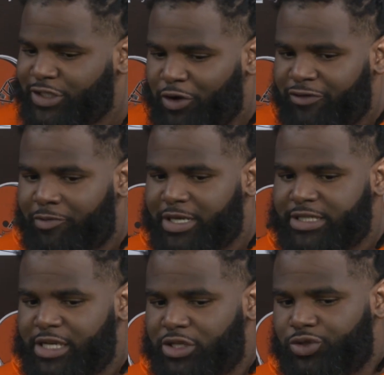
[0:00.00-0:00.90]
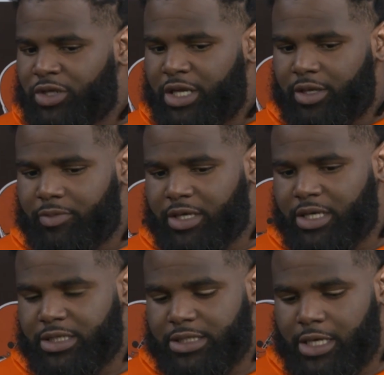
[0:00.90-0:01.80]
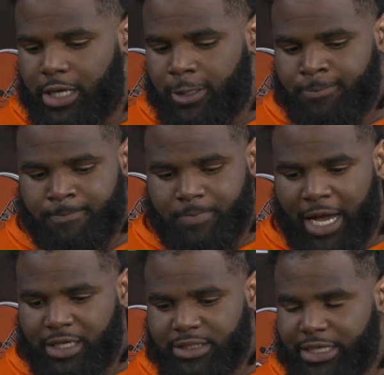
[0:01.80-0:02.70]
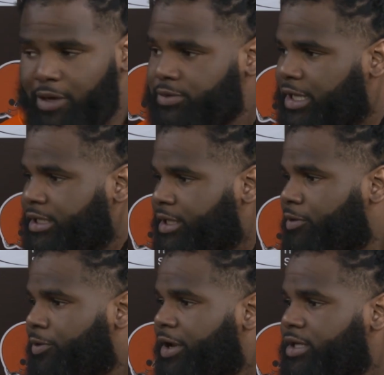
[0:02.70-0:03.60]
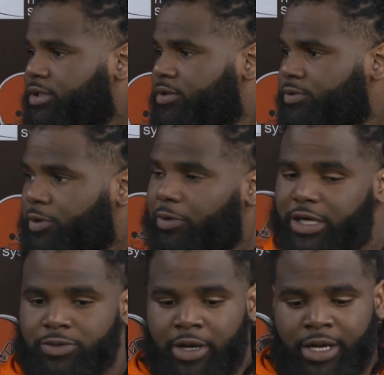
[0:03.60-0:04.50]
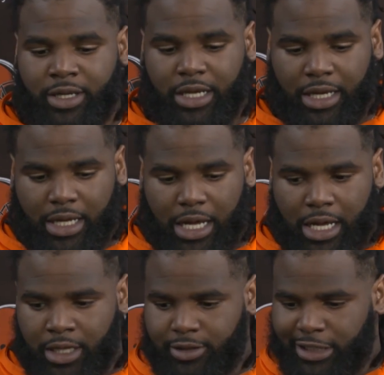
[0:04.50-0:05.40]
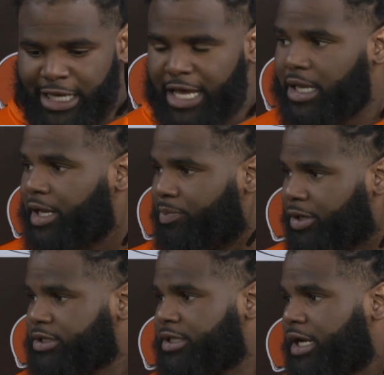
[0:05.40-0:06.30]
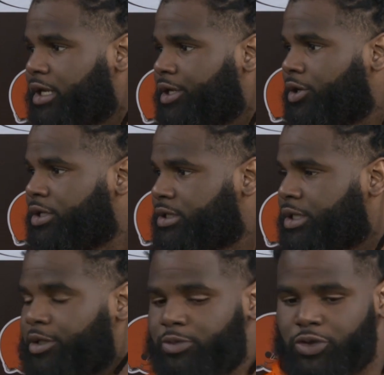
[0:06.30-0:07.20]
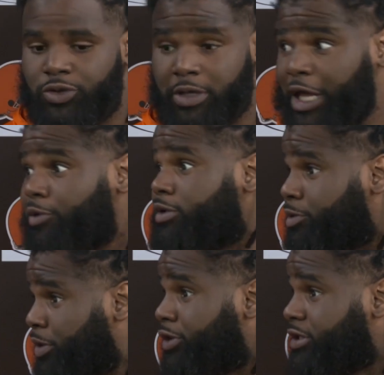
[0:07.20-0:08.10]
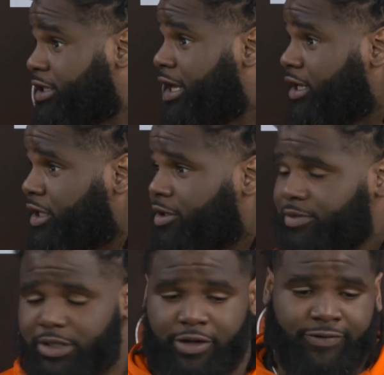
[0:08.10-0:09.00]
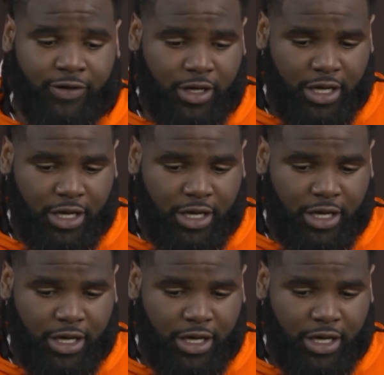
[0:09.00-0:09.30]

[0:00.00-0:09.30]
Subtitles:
It's hard for me to say it's unique because, honestly, I was like that with Rex Ryan, and he had a lot of personality on his team too. He was a personality himself.